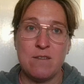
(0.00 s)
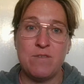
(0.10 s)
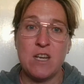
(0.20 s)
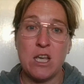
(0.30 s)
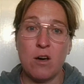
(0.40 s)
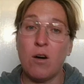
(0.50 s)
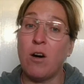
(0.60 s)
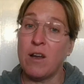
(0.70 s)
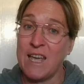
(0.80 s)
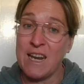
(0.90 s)
video
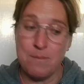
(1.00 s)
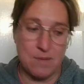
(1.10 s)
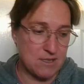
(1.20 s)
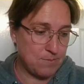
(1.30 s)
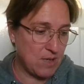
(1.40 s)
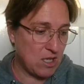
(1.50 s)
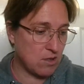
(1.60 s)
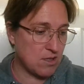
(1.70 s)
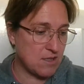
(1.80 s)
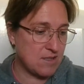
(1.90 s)
on enemas,
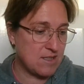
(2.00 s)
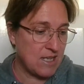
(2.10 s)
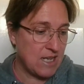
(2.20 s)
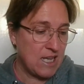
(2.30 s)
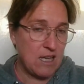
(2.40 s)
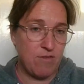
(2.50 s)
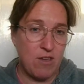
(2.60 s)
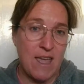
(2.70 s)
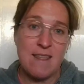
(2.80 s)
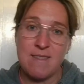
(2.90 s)
because if
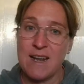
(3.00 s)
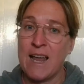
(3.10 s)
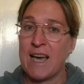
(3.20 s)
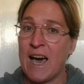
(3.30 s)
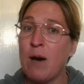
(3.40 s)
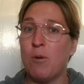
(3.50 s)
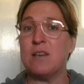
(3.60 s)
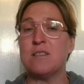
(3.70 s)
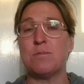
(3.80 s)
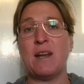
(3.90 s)
you're anything like I
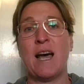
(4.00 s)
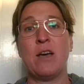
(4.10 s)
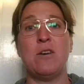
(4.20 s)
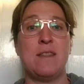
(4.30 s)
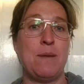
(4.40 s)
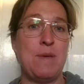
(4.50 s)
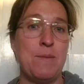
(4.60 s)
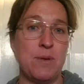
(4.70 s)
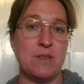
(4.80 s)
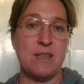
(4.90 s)
was, when I heard that
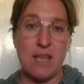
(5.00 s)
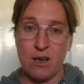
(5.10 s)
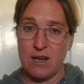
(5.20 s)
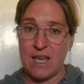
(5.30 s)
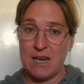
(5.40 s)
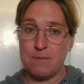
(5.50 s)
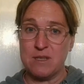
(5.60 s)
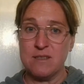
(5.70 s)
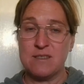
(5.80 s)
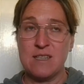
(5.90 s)
people did their own
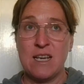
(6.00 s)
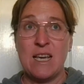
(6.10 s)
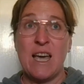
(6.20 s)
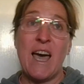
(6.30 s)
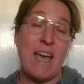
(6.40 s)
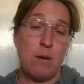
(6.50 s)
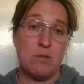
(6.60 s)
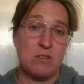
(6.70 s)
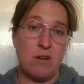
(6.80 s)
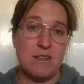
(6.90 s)
enemas, A, I
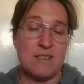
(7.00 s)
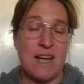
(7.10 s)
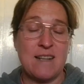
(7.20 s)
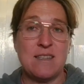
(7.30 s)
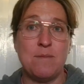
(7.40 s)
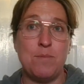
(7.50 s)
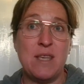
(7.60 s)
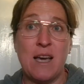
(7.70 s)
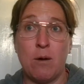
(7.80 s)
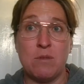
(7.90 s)
was grossed out, and
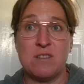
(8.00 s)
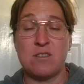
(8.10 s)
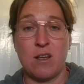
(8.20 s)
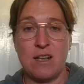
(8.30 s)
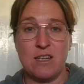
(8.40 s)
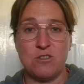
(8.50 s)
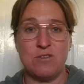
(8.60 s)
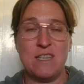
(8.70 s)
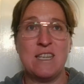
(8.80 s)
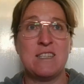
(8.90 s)
B, I was totally
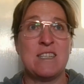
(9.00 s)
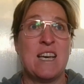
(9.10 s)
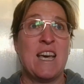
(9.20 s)
intrigued,